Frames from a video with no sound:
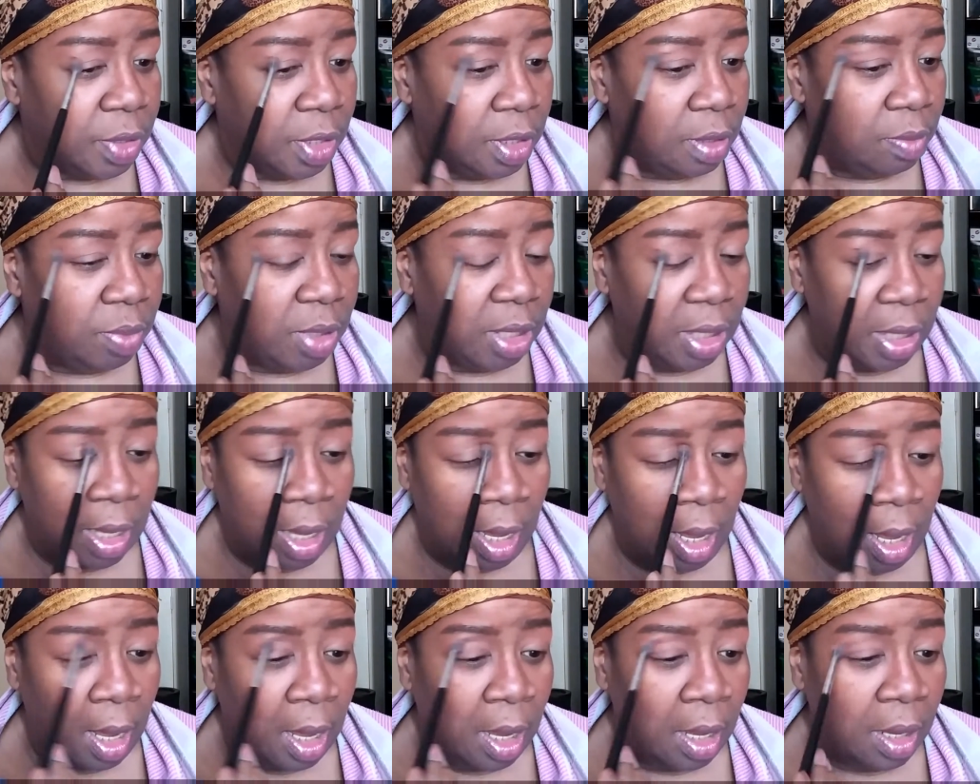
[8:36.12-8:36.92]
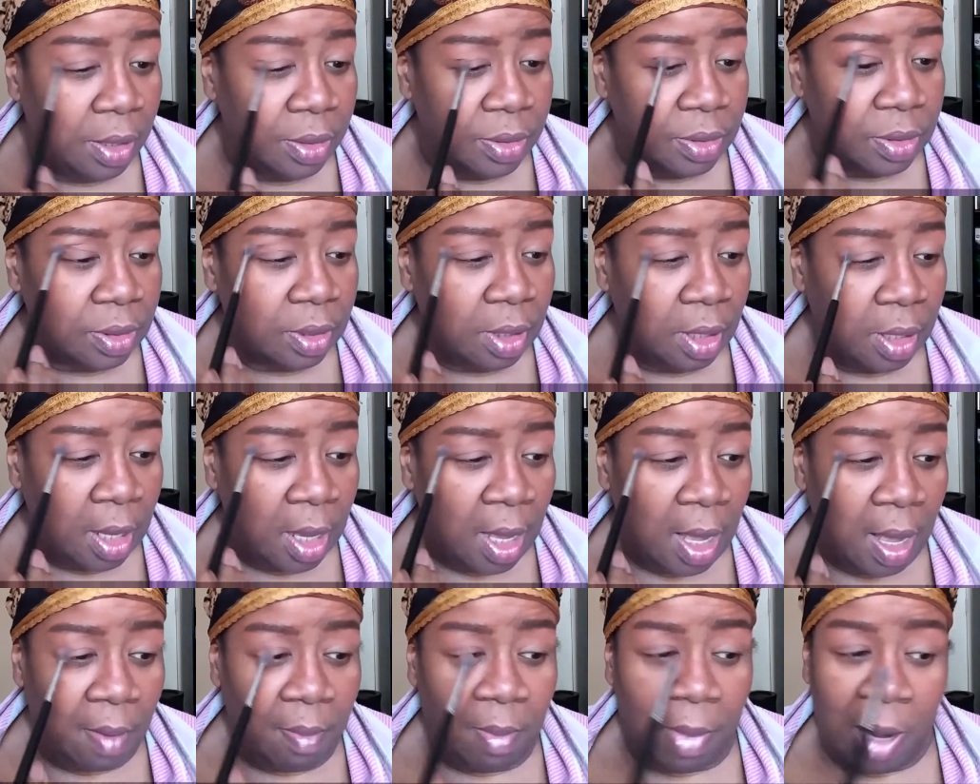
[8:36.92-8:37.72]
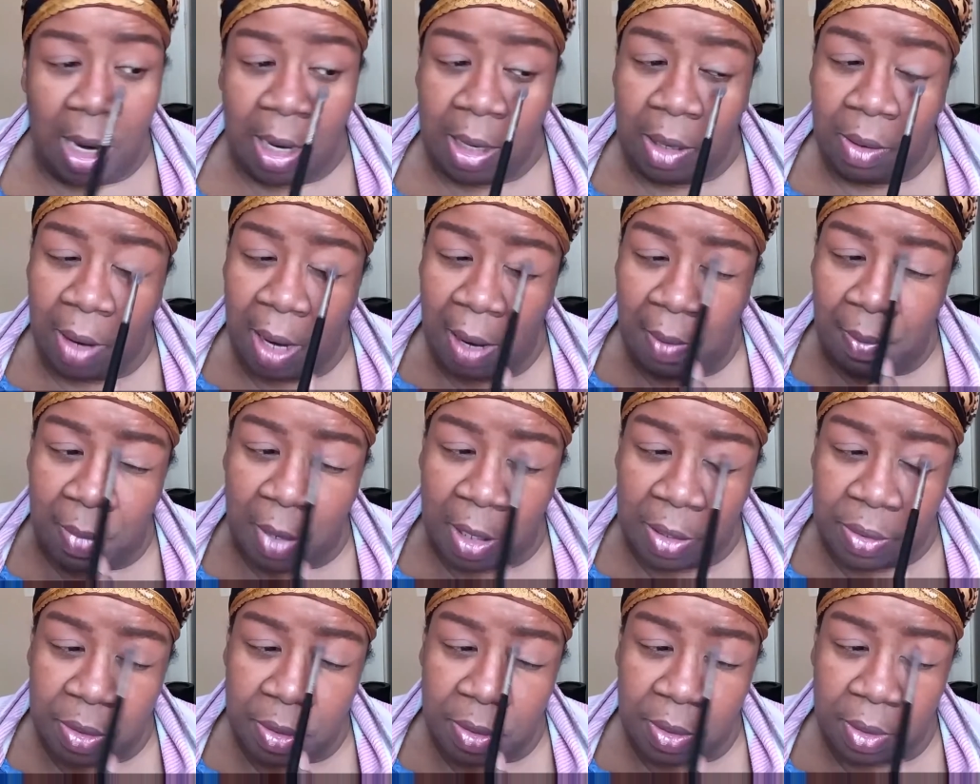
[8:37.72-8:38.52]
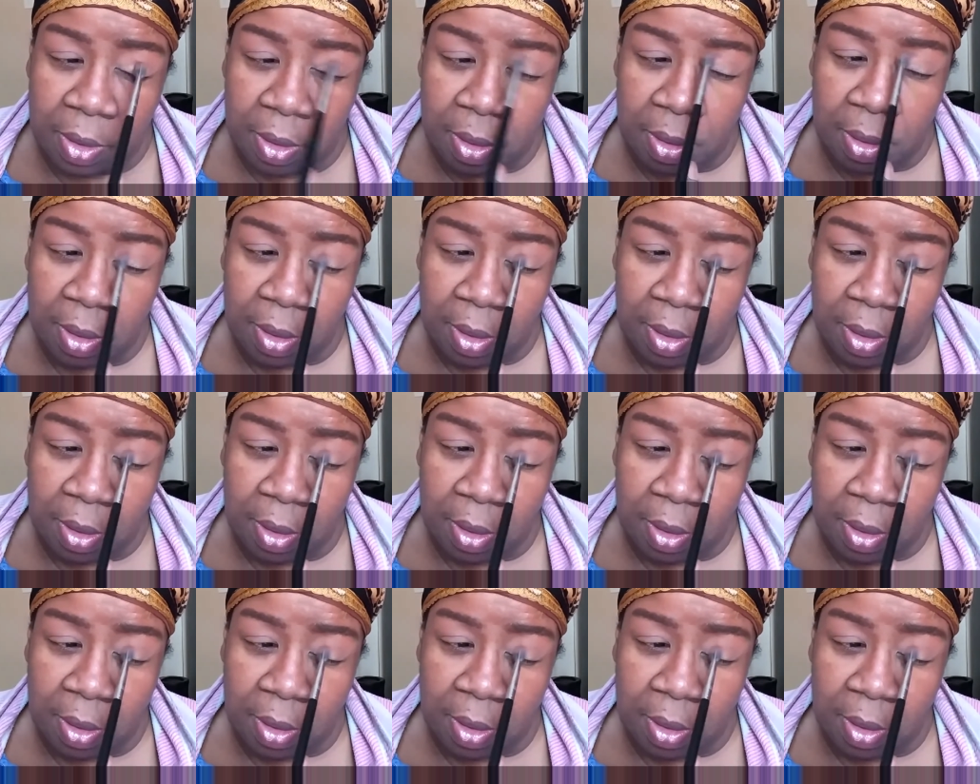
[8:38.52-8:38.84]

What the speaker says: Because my grandmother